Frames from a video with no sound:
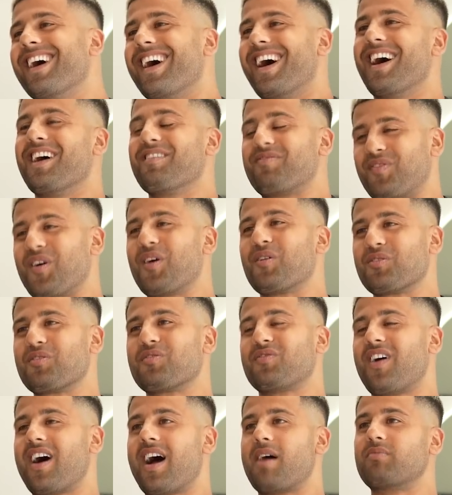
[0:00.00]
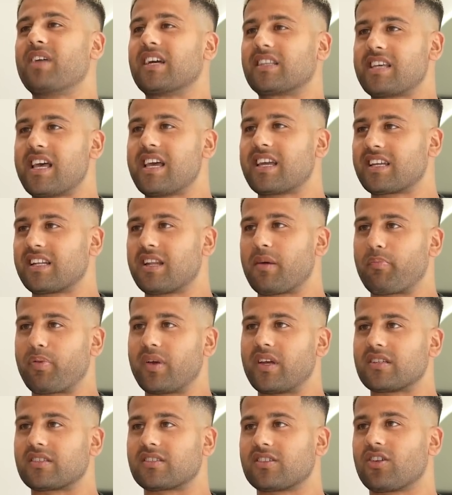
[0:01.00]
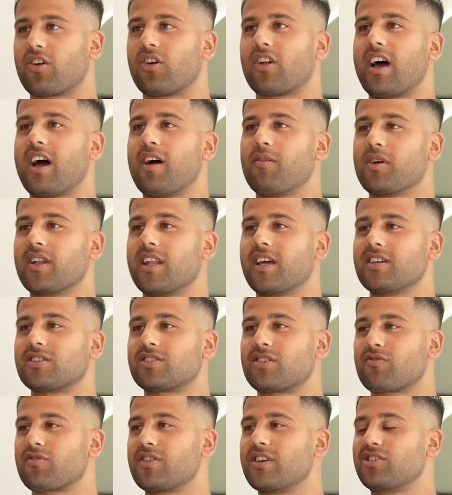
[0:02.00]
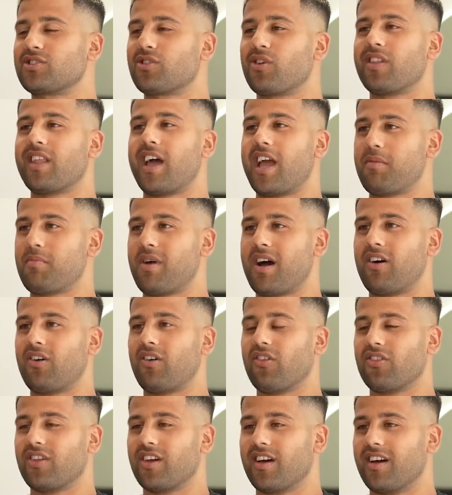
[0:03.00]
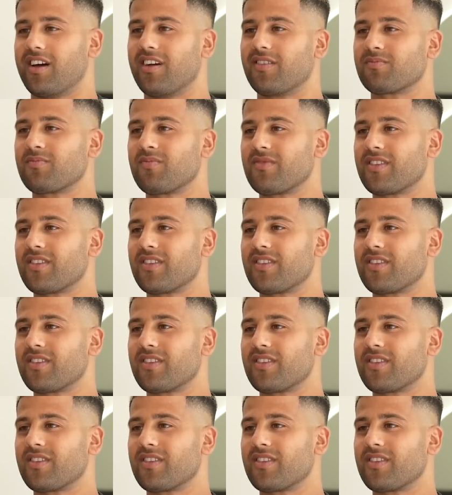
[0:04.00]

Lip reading: I felt the vibe. They're taking the piss, you know, like when they used to read your name out on the